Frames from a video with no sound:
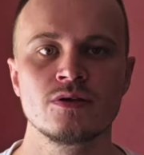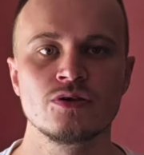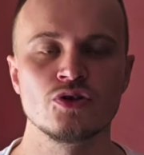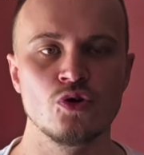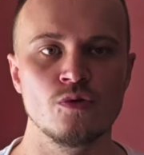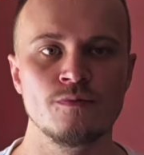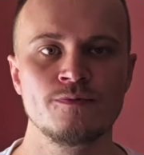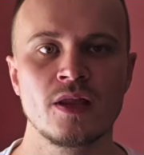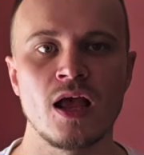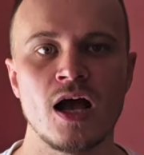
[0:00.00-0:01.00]
So,
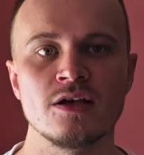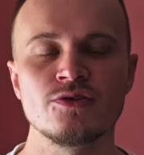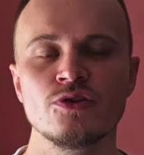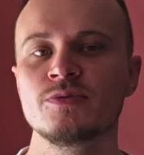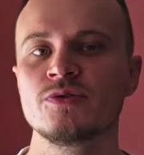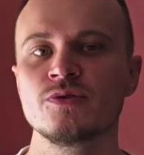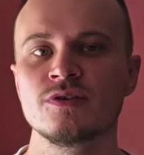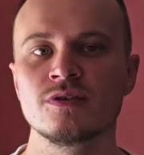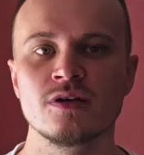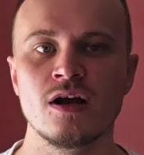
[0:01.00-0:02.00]
I stopped
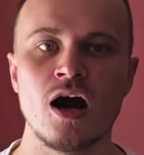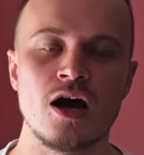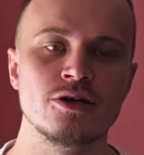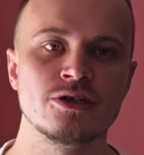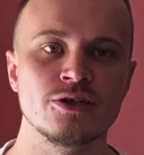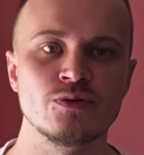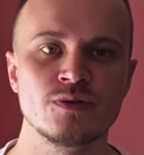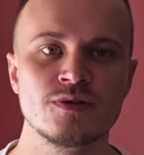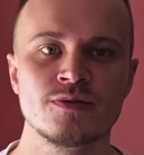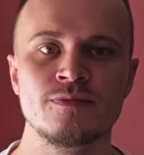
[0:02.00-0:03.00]
using Arch
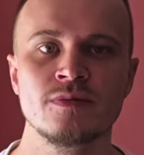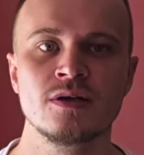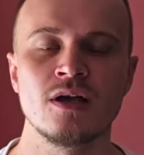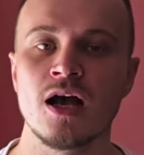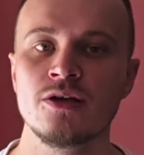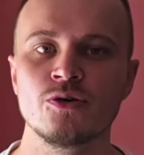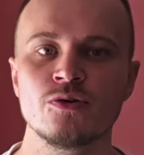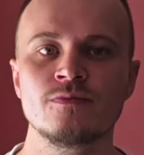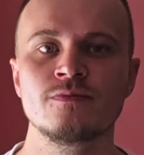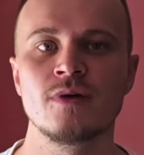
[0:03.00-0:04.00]
Linux. I
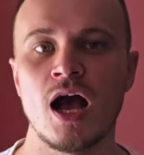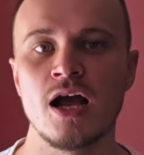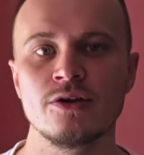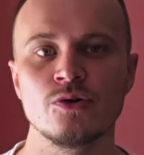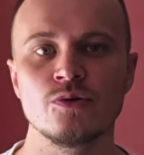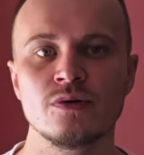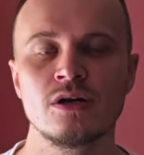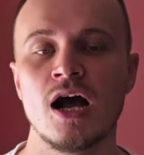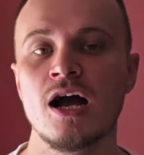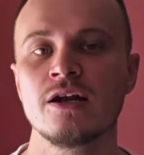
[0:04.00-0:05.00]
know.
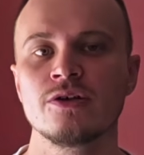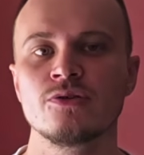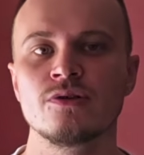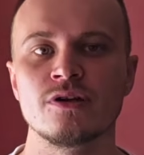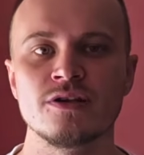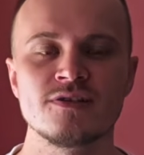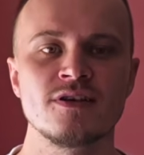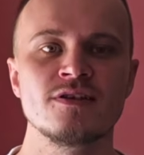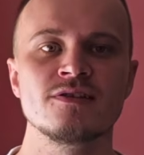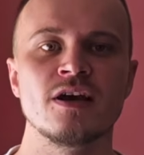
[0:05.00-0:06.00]
I can already
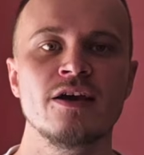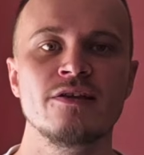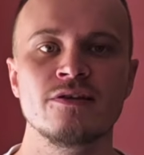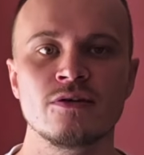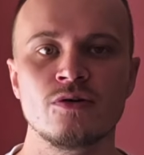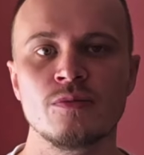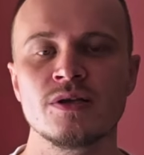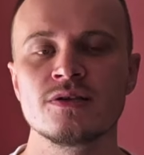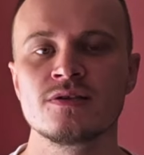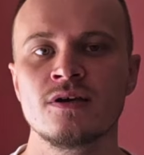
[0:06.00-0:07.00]
sense the hate in the
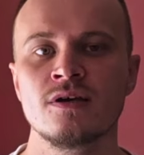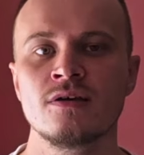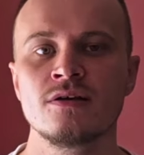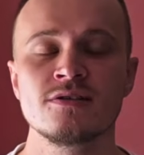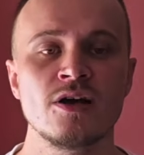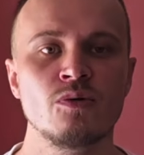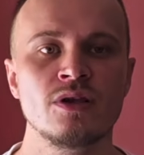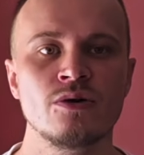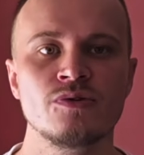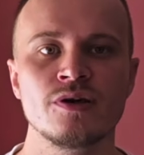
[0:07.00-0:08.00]
comments. Someone
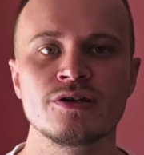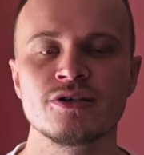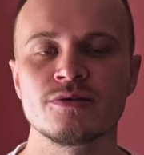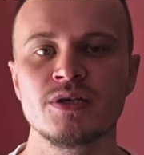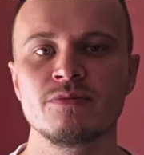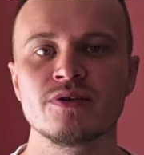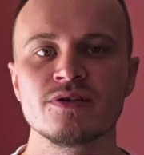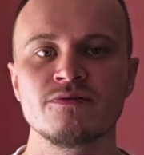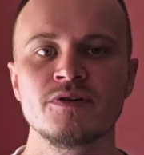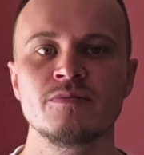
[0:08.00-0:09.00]
out there just
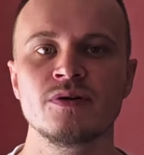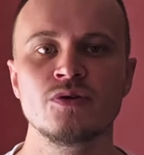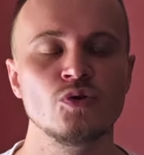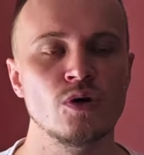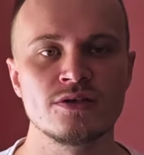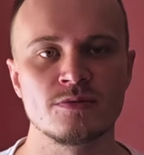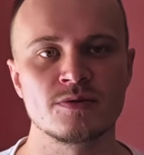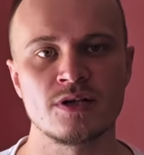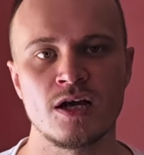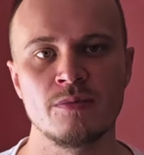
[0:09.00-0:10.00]
minimized Vim to
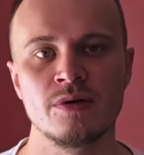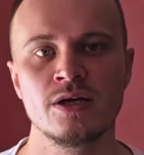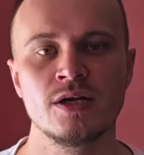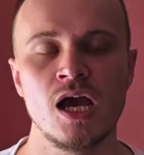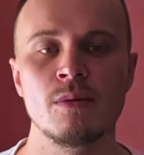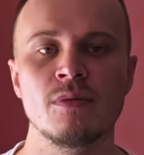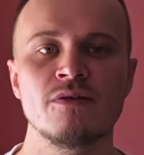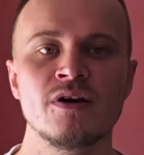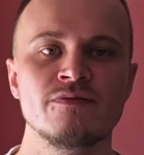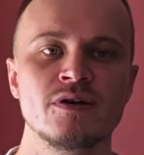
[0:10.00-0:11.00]
unsubscribe, and my
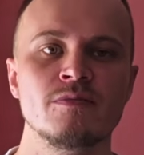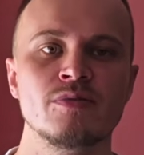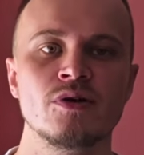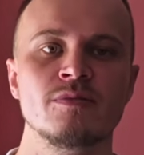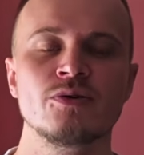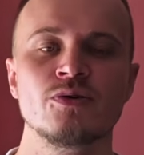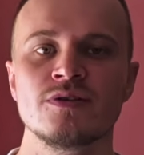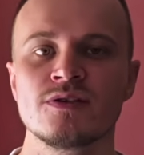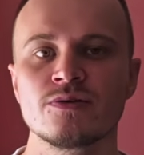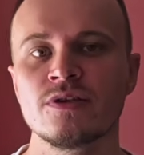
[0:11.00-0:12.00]
Wi-Fi probably got
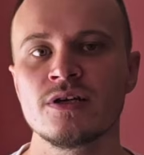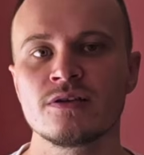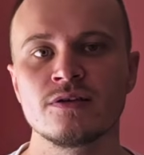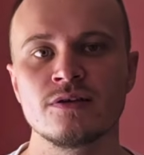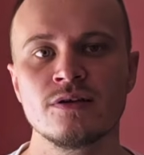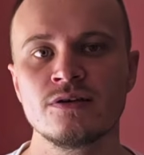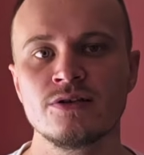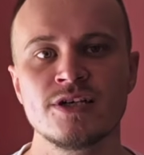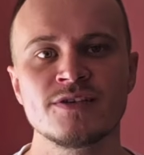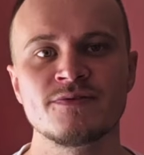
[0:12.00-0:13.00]
disconnected
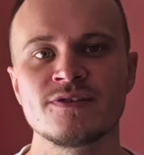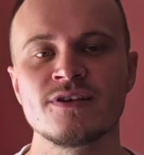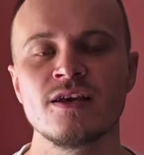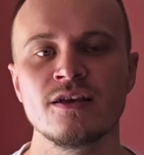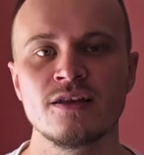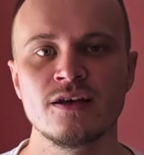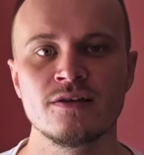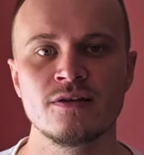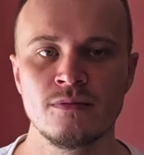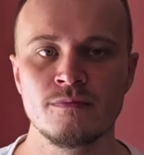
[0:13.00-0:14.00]
just for saying
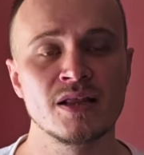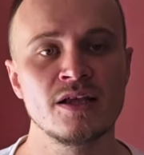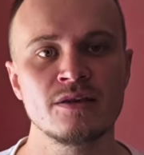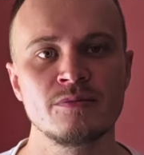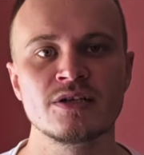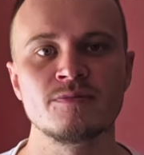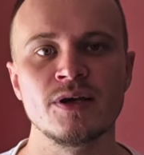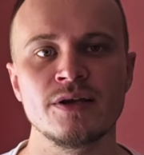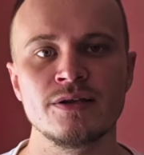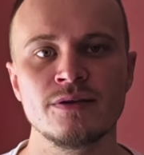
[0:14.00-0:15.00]
that. But let me
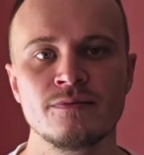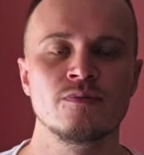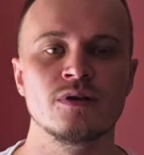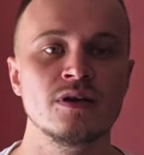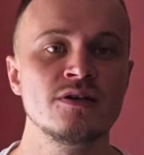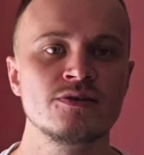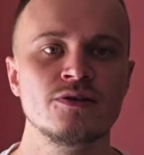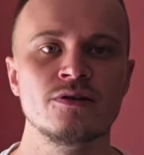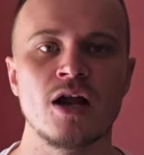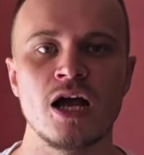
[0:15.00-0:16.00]
explain. Last
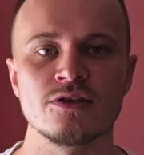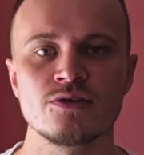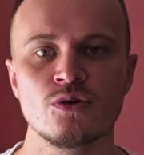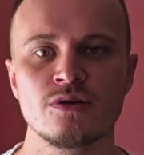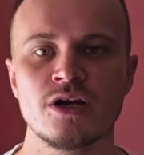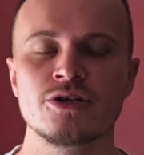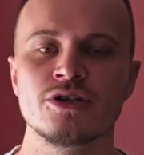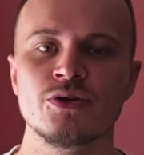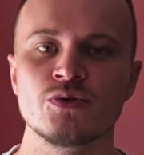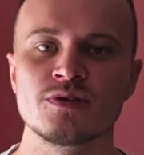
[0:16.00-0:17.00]
year I installed Arch
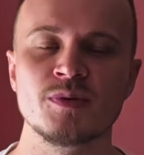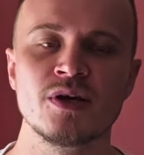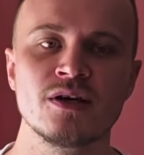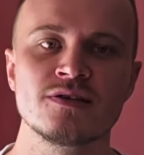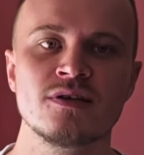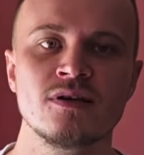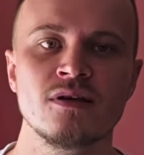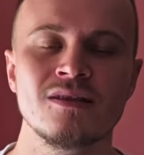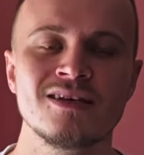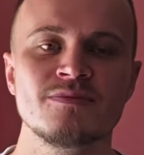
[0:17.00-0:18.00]
Linux because,
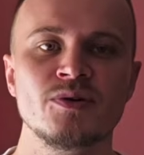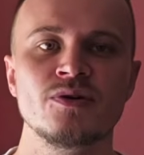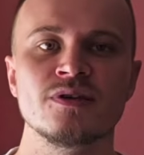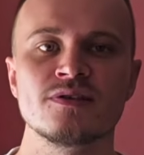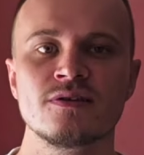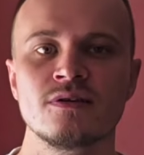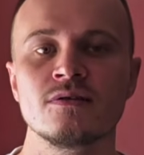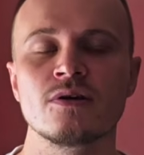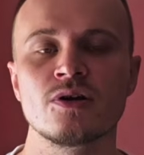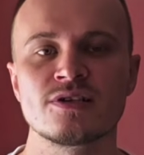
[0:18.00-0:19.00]
let's be honest,
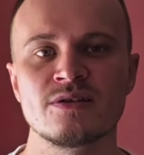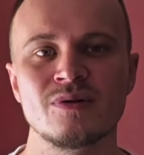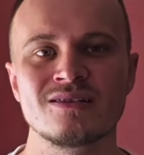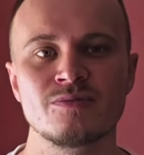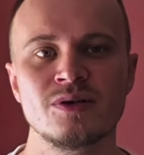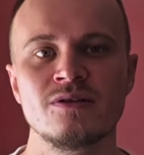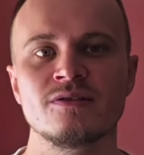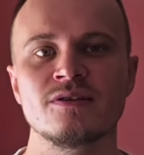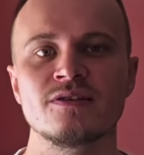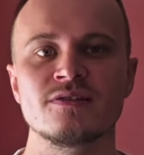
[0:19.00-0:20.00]
the
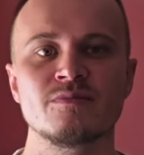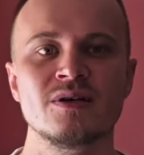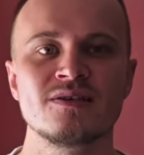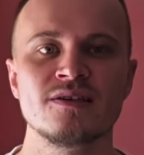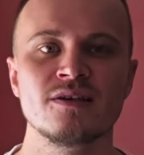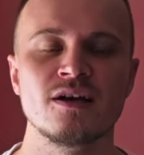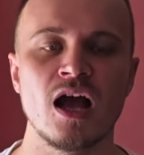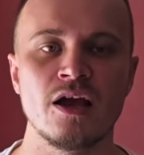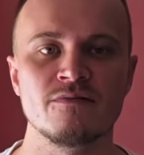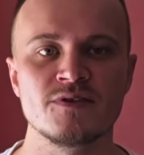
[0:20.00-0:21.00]
customizability is the best thing I
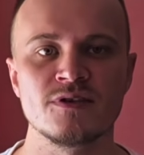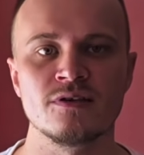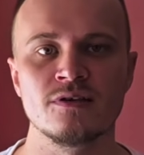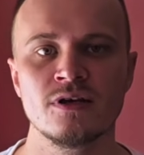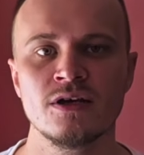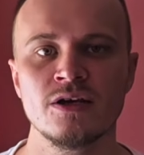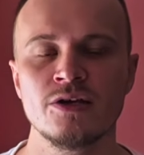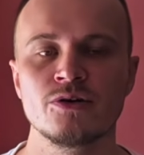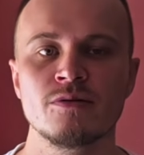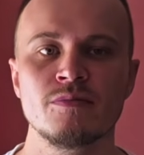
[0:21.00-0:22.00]
have seen.
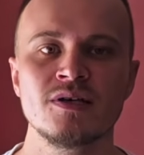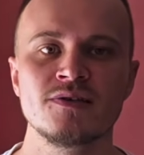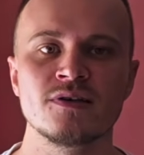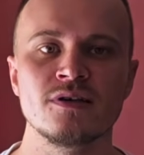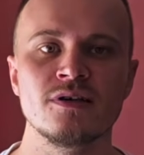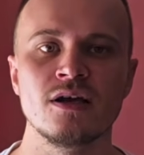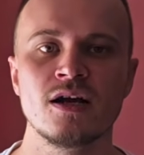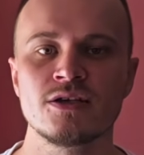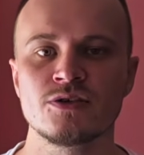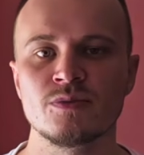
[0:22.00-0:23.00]
You can basically
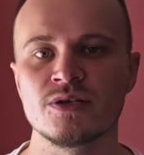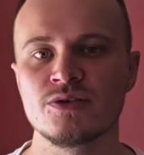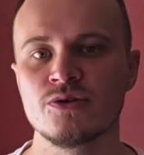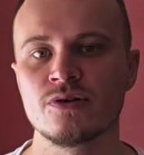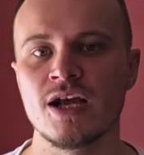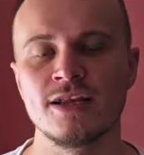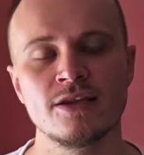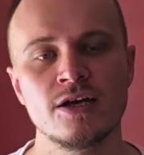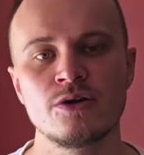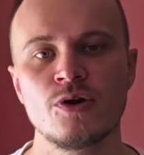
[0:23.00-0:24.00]
customize your
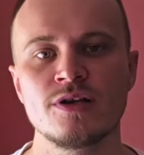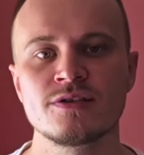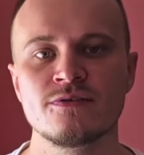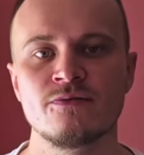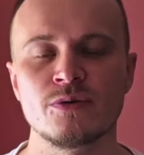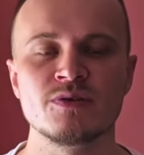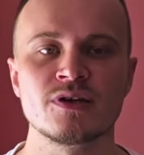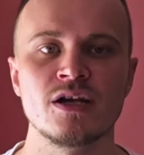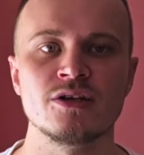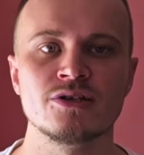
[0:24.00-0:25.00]
entire OS from
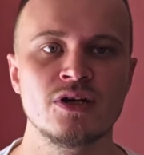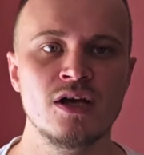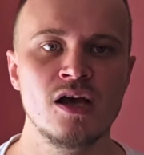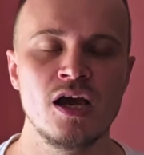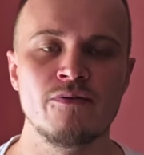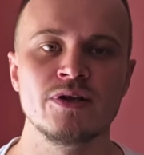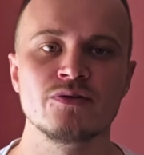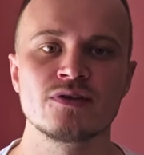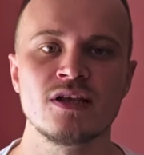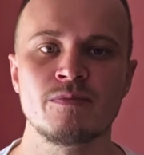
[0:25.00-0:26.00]
scratch, and when you
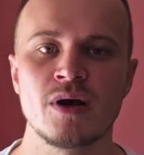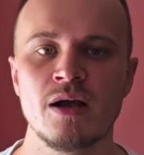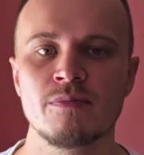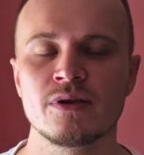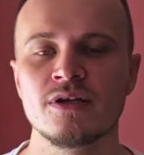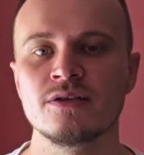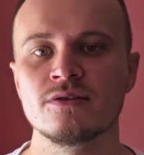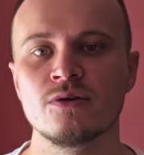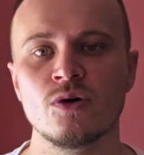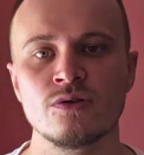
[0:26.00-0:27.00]
slap
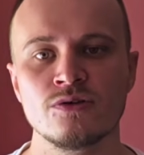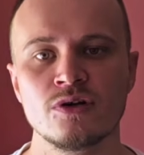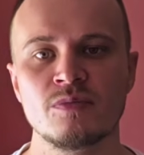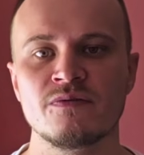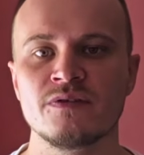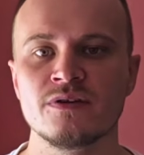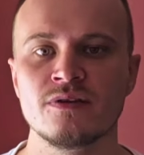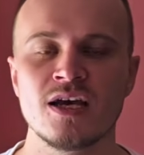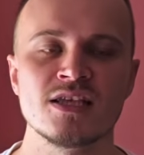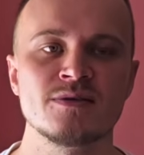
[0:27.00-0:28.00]
Hyperland on top of
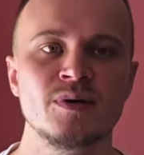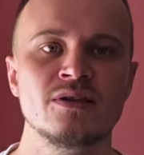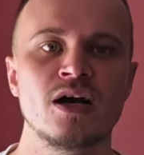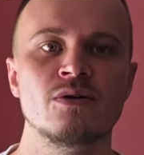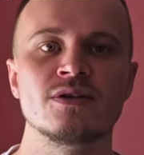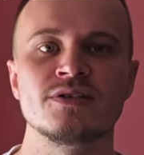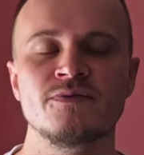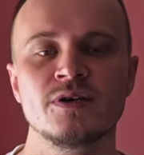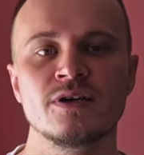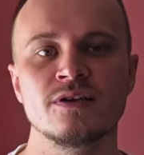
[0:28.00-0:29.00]
it and spend hours
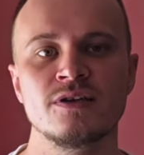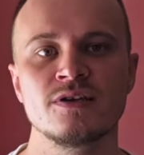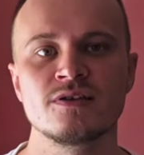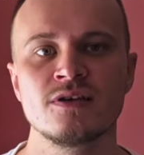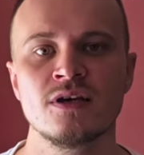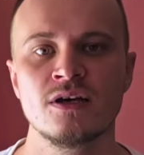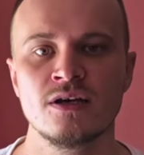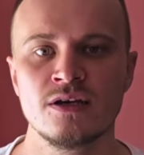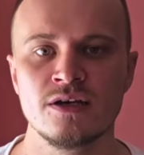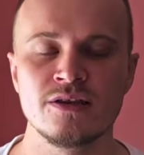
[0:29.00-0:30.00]
tweaking things,
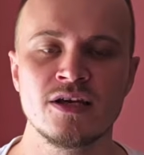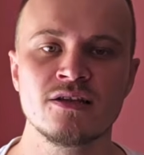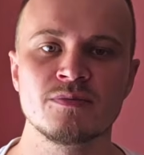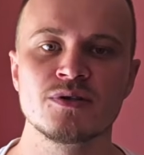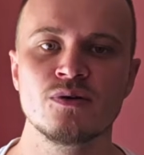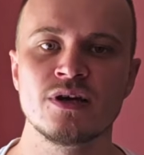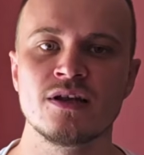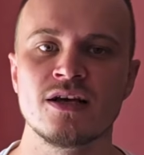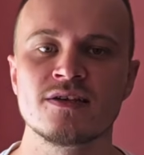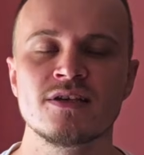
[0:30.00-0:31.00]
it ends up looking
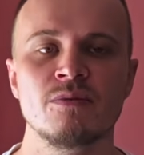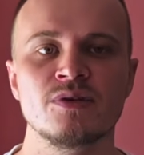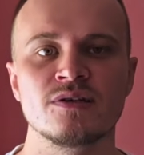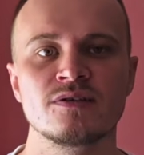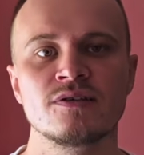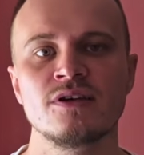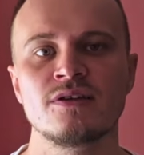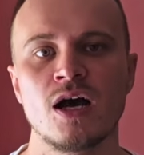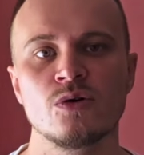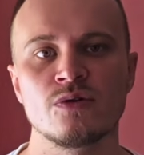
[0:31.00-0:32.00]
like something straight
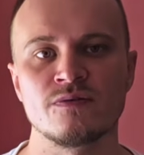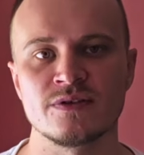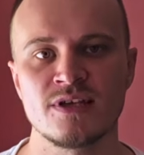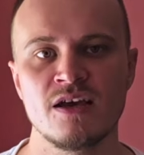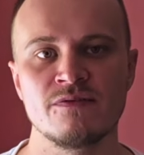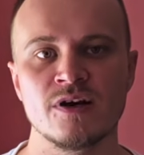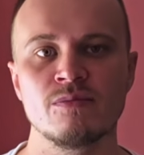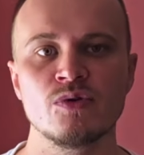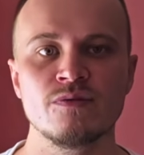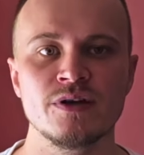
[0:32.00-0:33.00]
out of a sci-fi
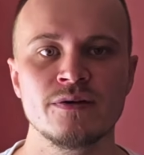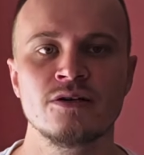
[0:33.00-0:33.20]
movie.